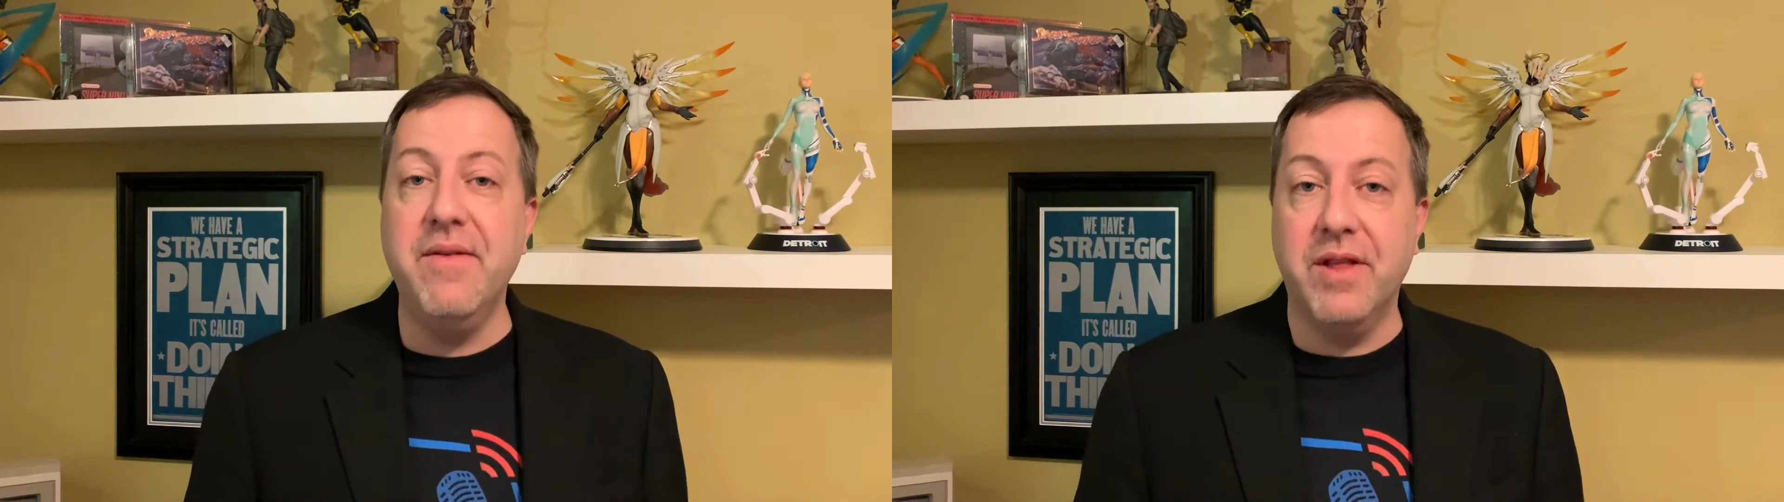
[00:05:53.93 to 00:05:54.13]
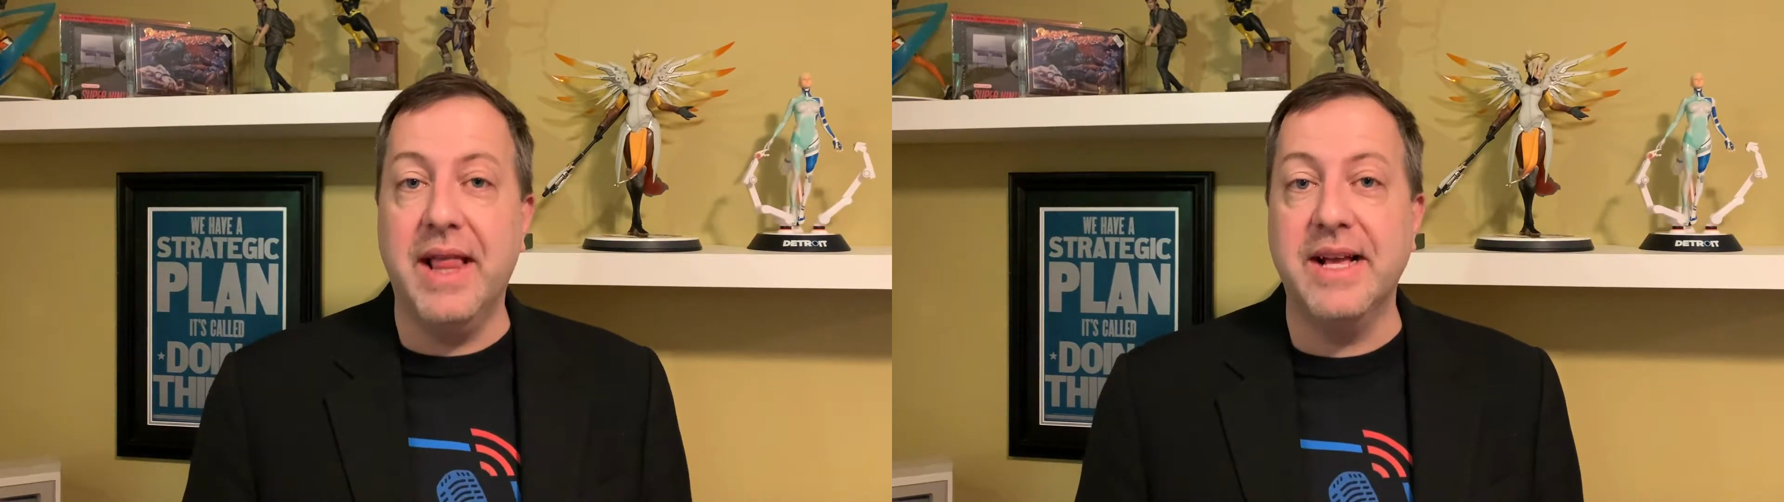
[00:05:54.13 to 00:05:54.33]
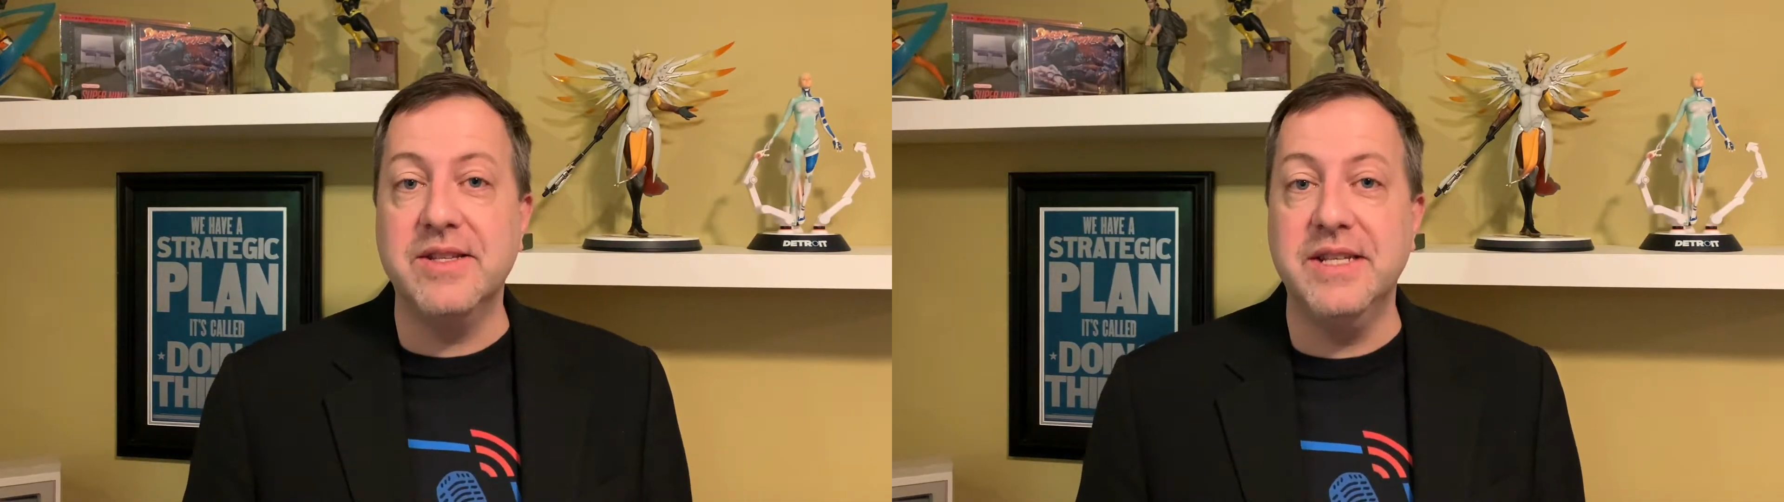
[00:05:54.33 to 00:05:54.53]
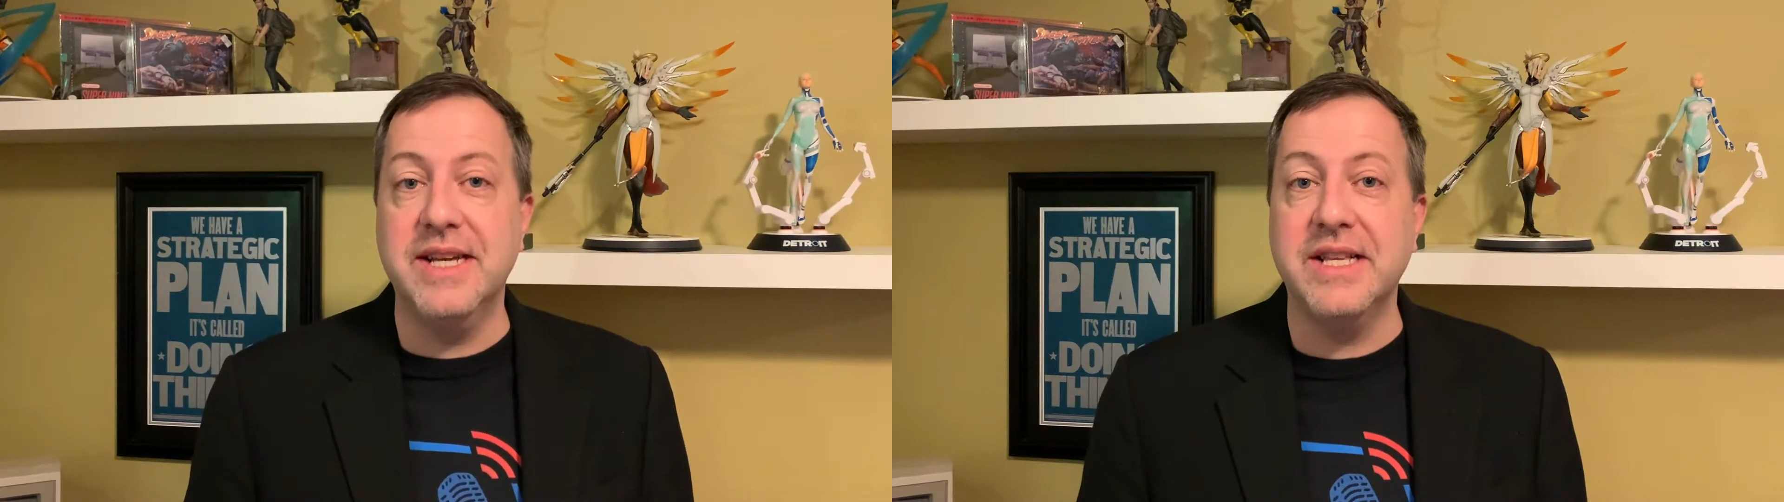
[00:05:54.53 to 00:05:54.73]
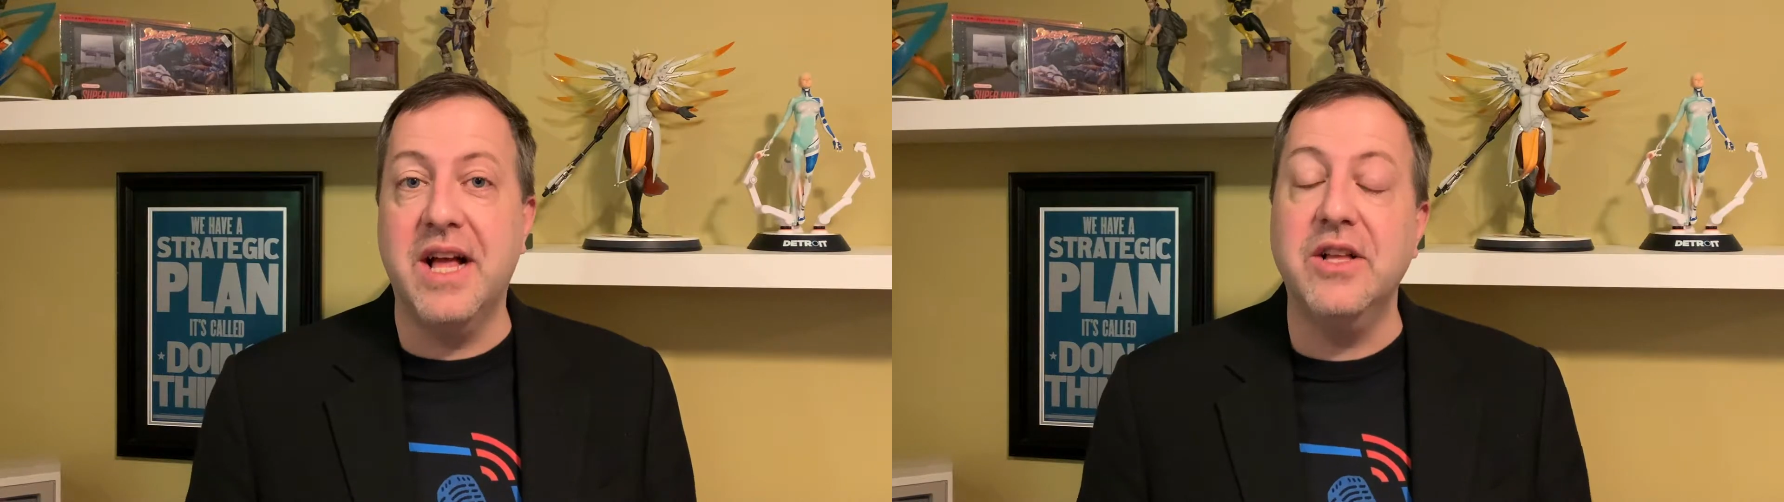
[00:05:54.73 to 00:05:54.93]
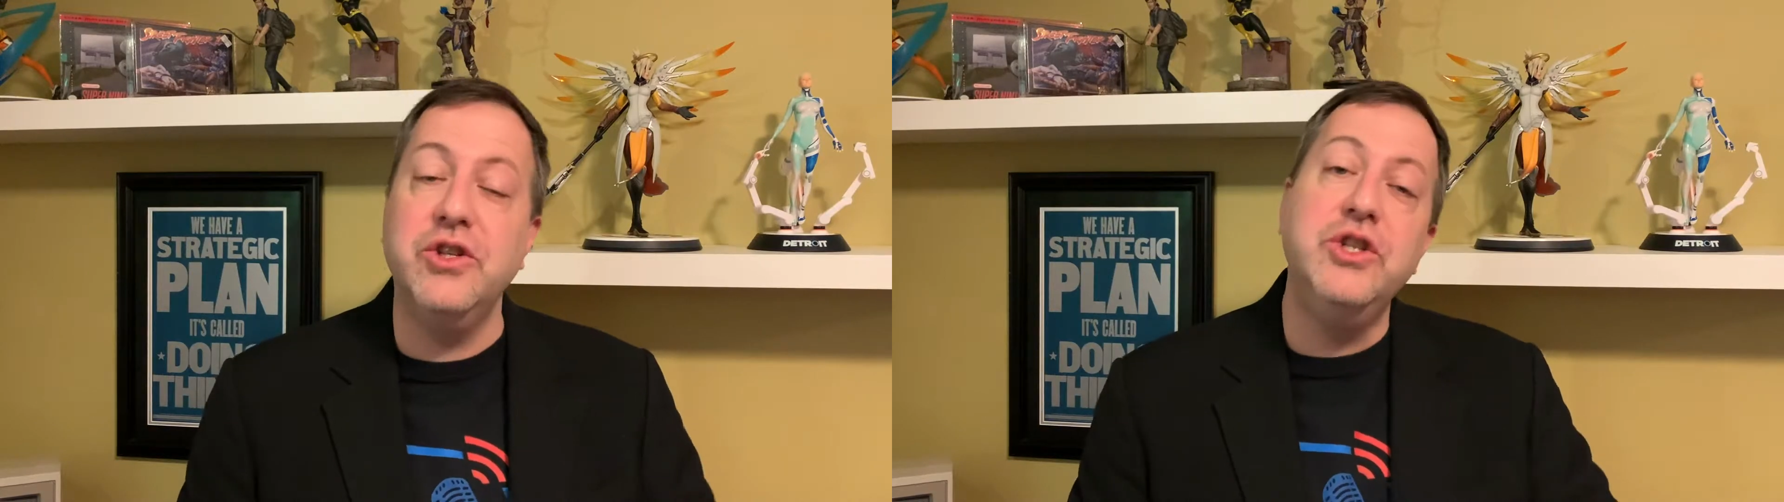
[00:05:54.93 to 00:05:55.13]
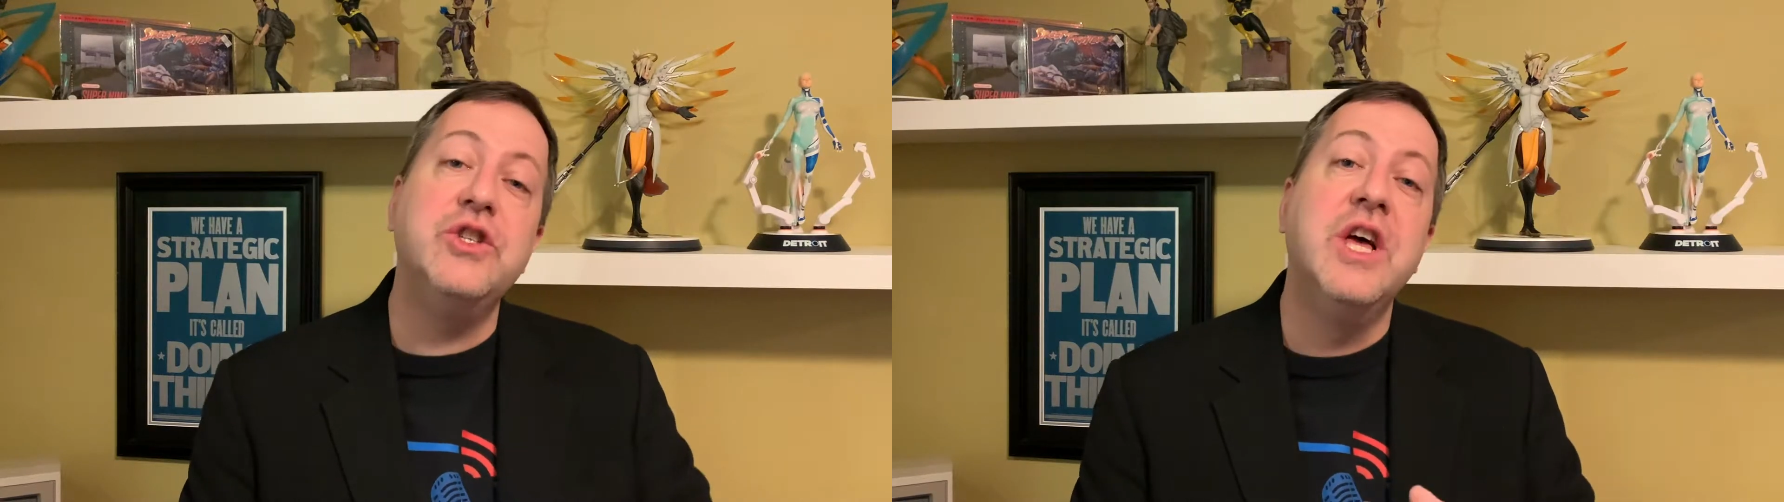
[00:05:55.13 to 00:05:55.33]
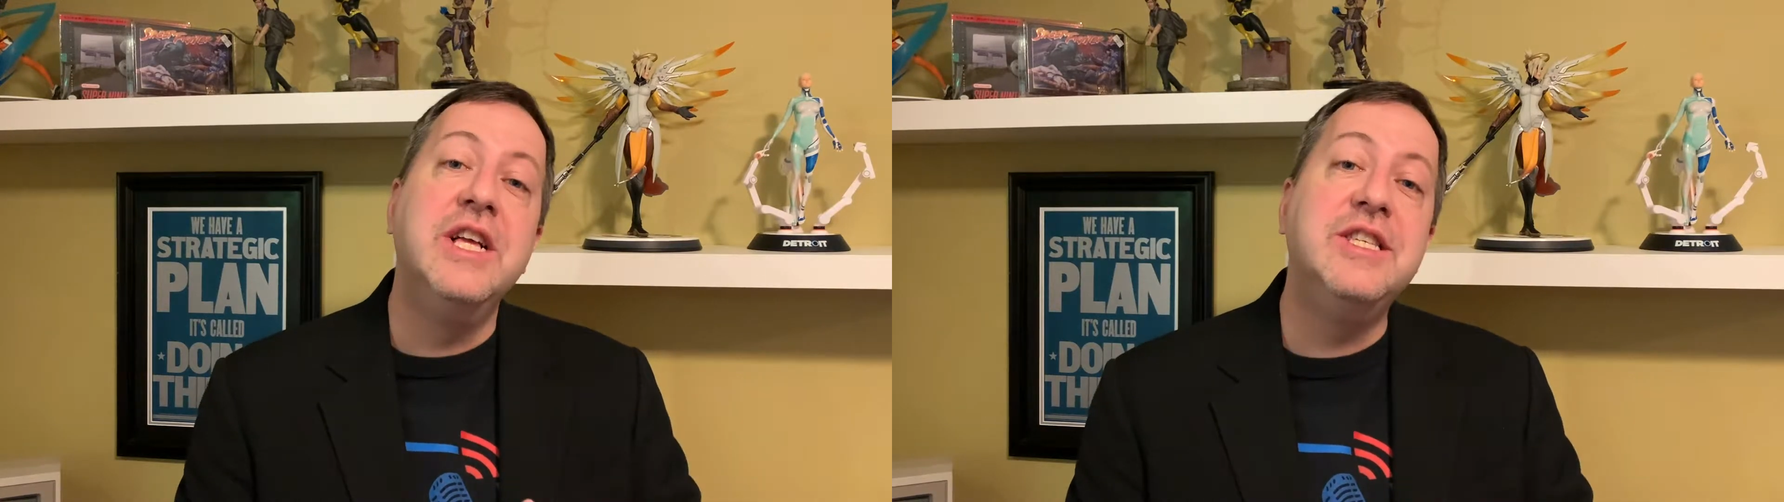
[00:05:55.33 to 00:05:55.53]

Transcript: of the legacy technologies